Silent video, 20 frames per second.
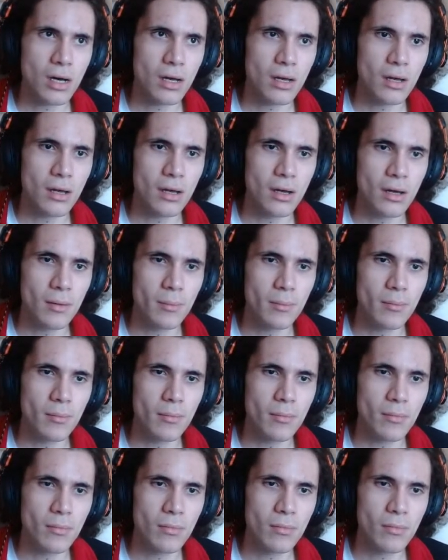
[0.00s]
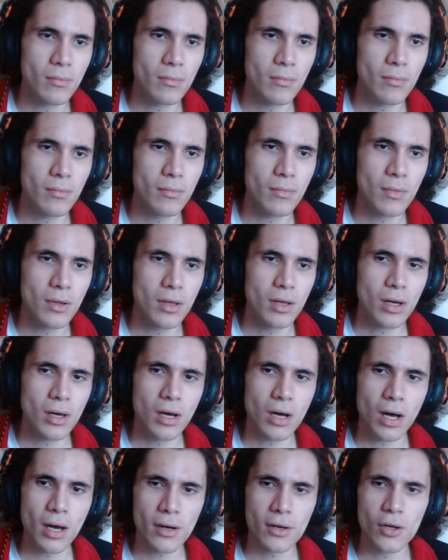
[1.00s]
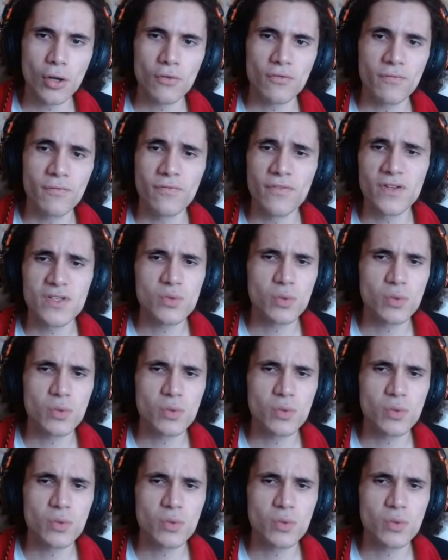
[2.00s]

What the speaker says: I don't know if Viz